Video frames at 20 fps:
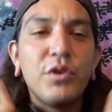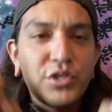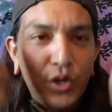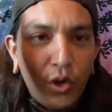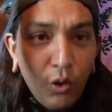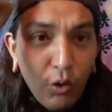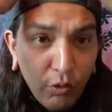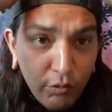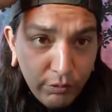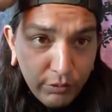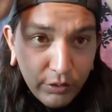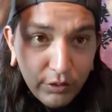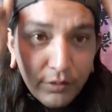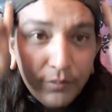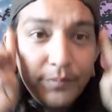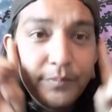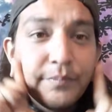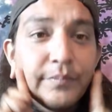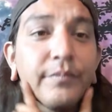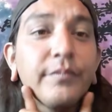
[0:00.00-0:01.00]
oval.
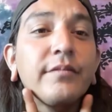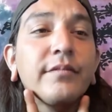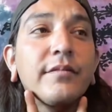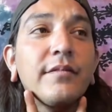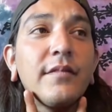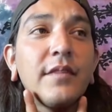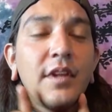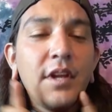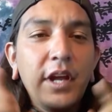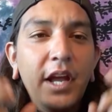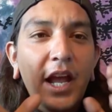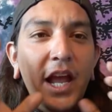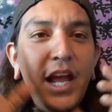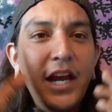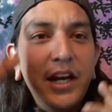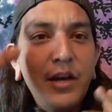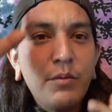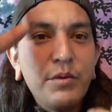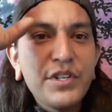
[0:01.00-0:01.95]
And it